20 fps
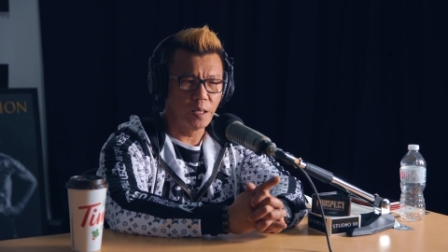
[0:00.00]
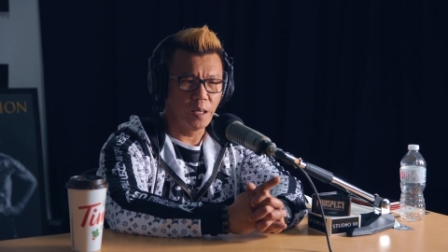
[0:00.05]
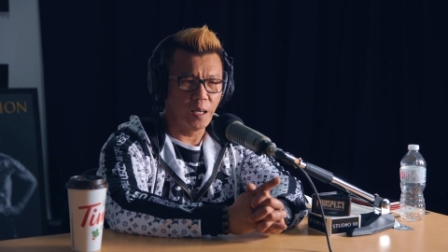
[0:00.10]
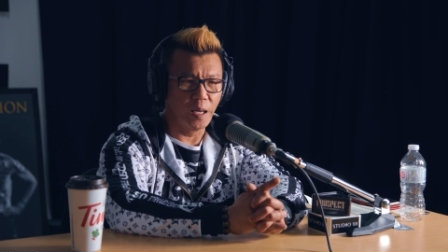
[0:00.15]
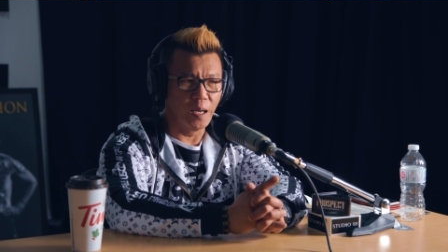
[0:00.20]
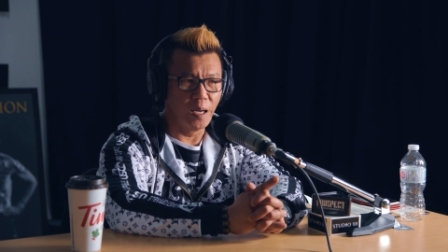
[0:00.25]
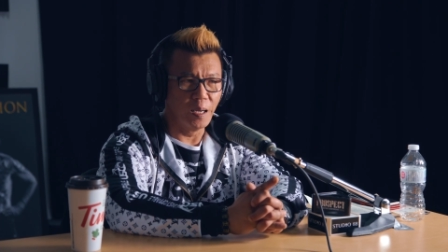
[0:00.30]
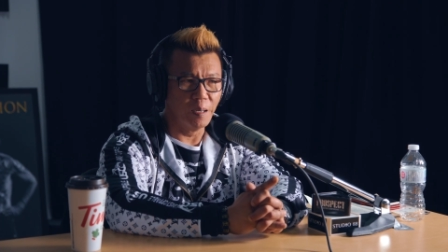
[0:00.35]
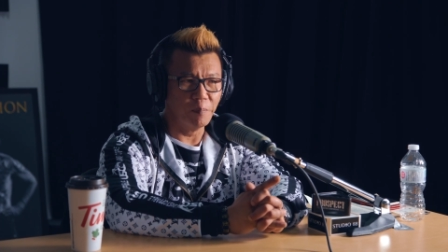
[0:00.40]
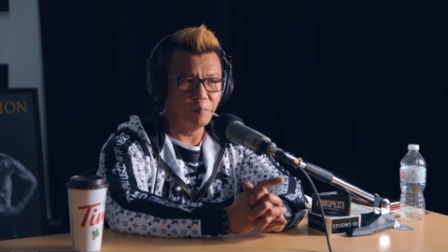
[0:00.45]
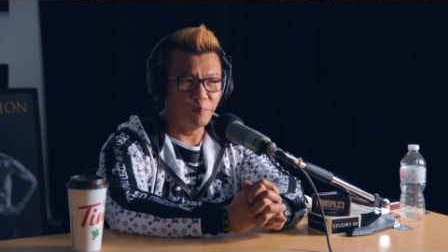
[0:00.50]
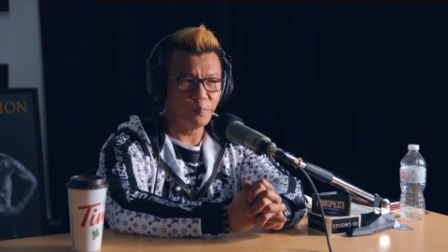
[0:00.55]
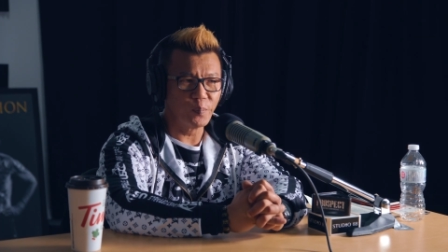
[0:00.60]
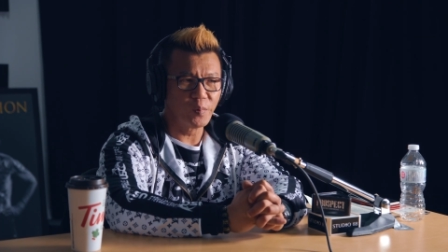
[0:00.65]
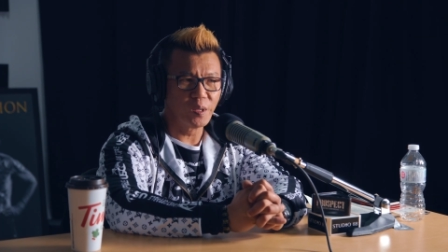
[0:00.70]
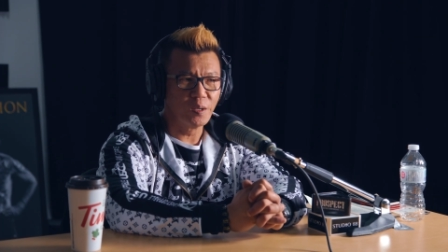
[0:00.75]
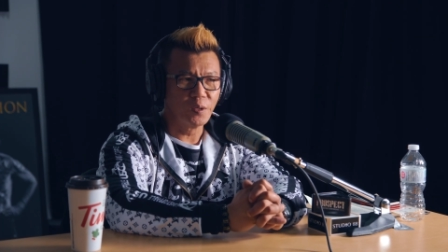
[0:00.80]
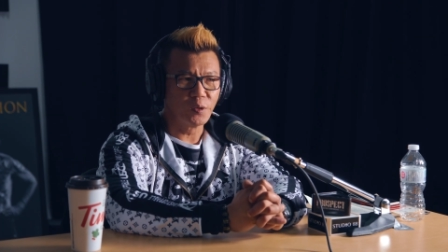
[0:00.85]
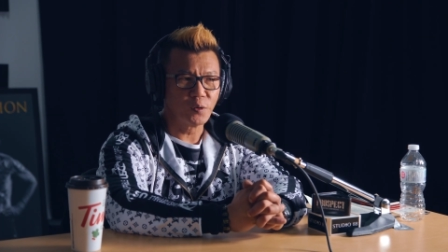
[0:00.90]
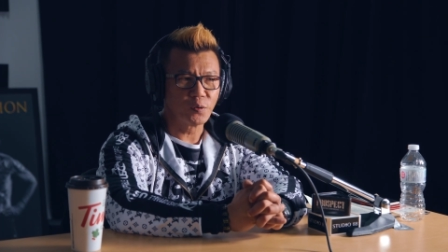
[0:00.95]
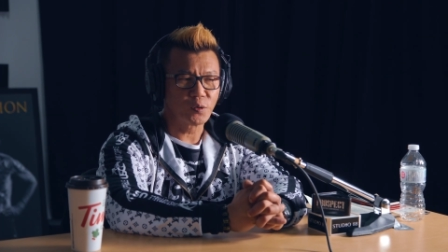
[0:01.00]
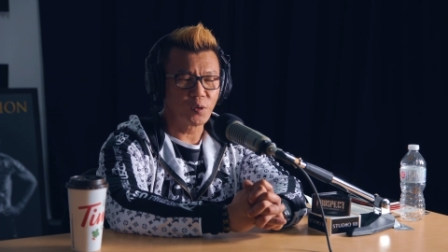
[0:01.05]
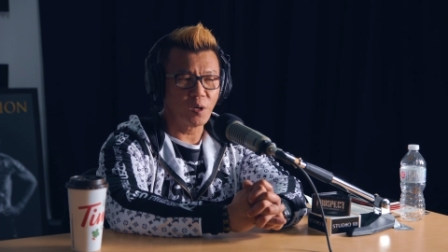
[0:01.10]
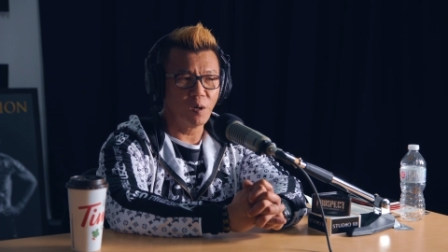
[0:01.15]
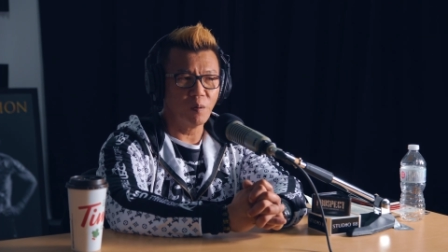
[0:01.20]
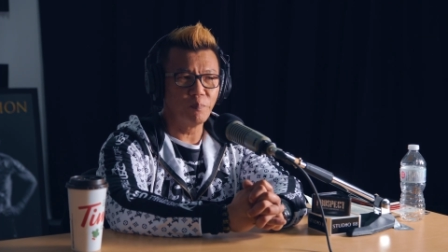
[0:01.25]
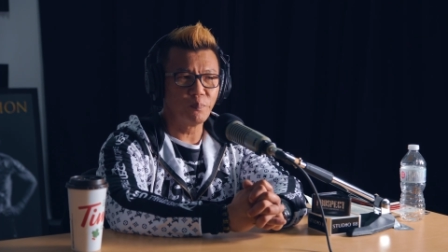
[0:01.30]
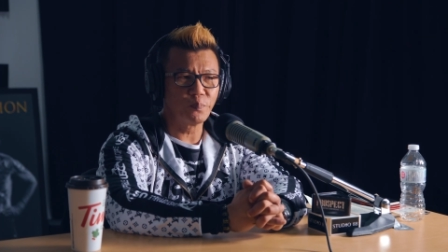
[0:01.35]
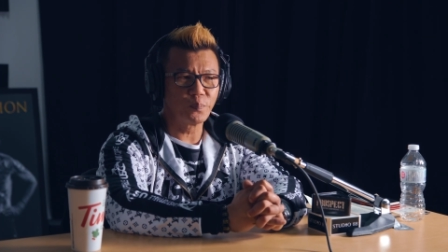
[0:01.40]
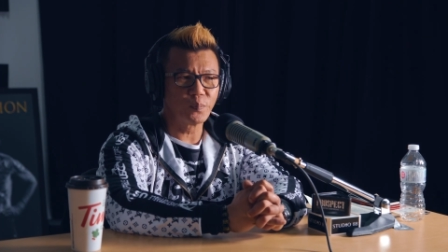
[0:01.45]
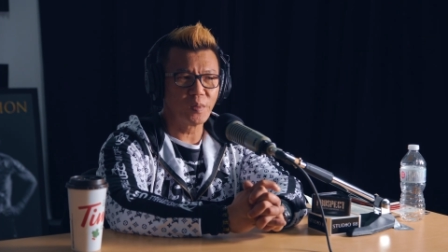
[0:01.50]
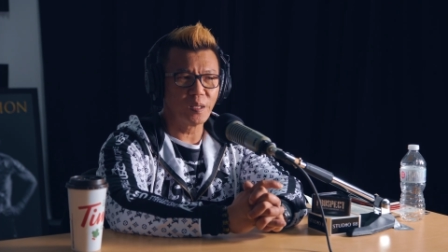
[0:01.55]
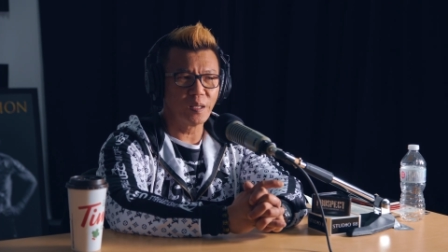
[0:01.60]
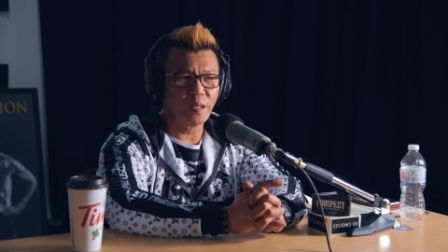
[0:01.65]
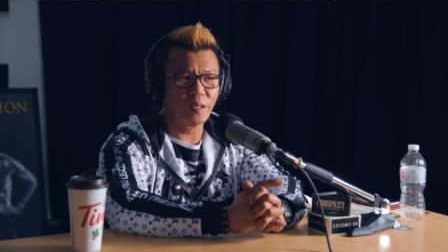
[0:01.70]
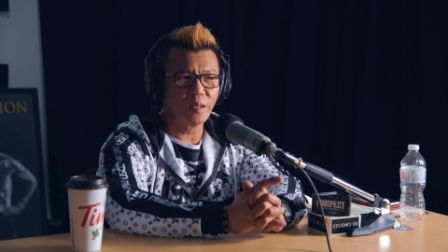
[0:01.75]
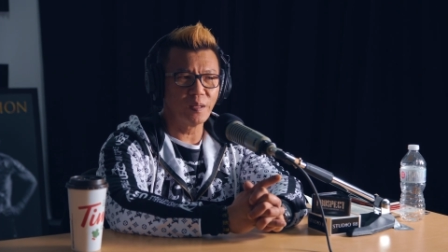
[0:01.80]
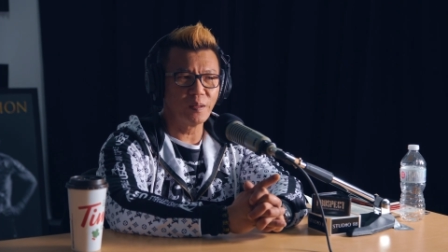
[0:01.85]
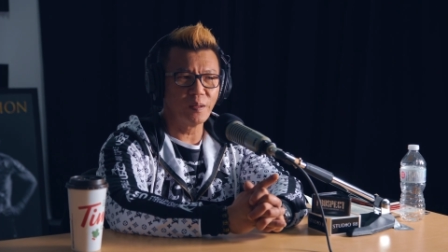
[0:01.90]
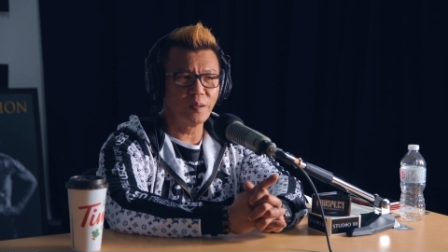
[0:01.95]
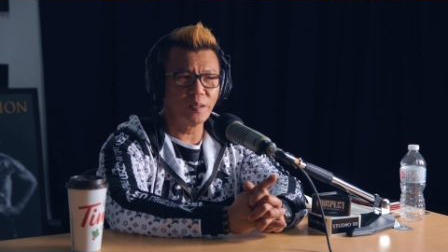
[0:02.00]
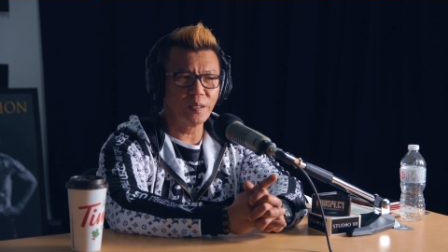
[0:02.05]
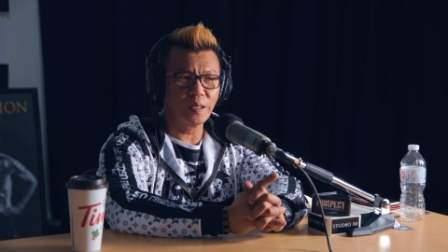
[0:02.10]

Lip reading: Well, there was. Oh, maybe.